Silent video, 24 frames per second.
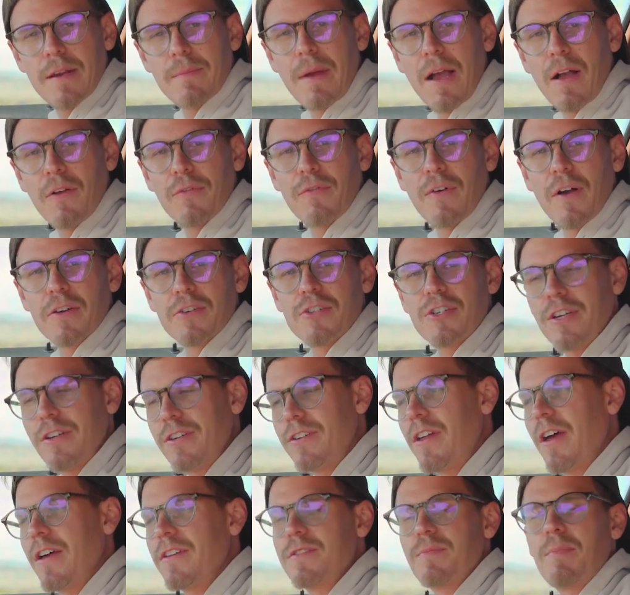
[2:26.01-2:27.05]
malfunction
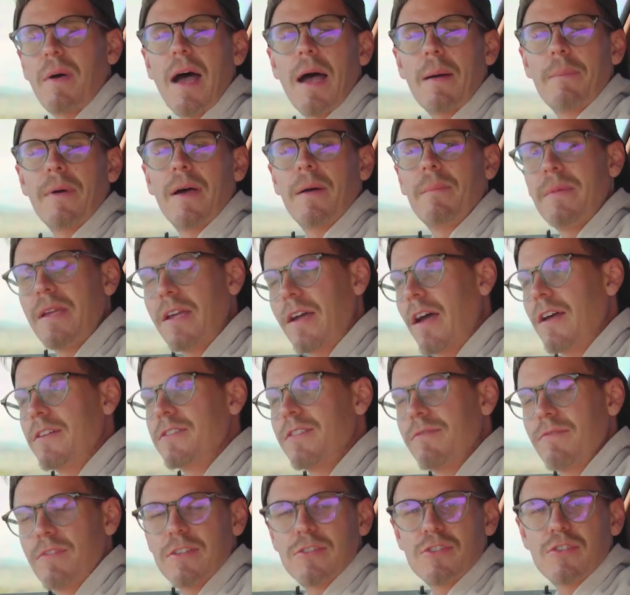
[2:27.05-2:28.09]
does pop up because
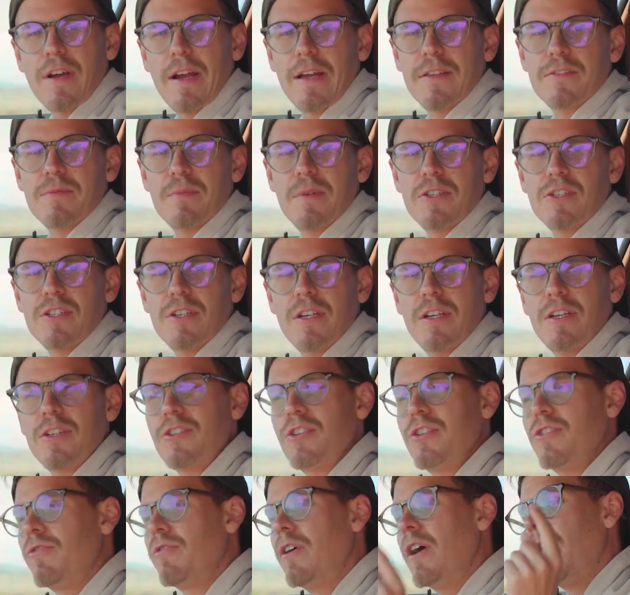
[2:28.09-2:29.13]
of this transmission
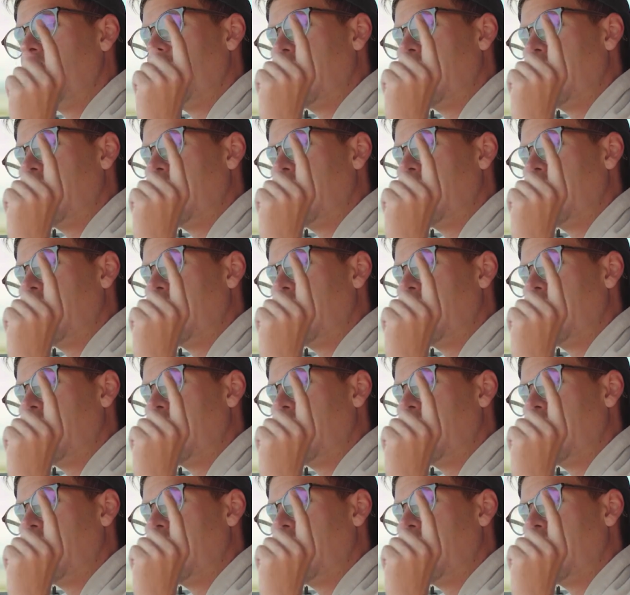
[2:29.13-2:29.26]
issue,